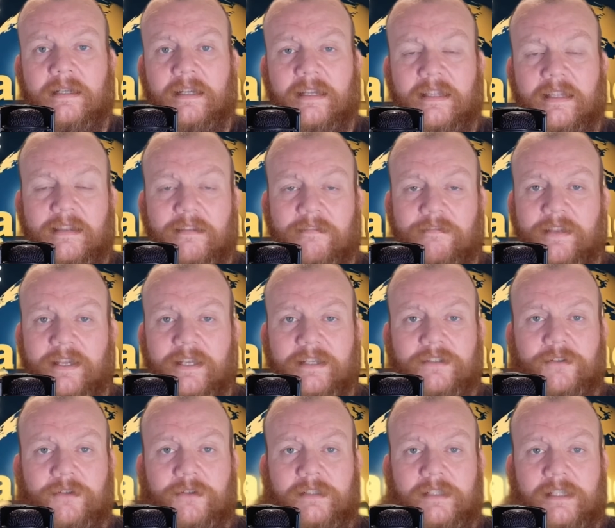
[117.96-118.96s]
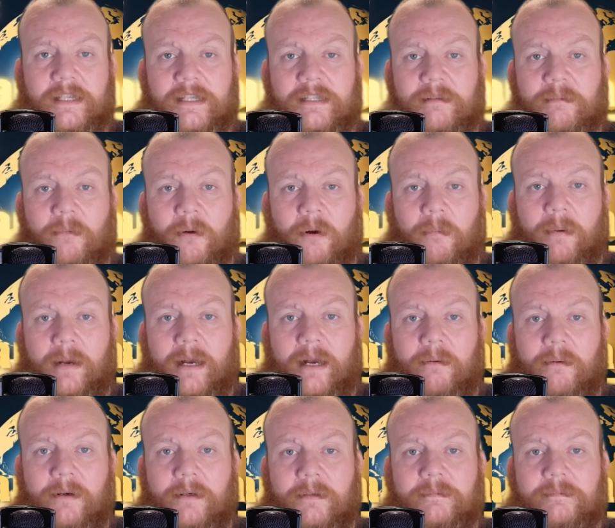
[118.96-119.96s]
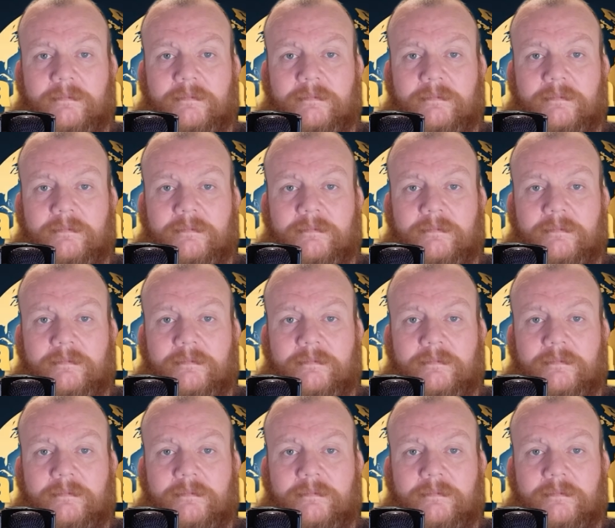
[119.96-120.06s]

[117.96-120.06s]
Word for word: And the fix usually isn't more power.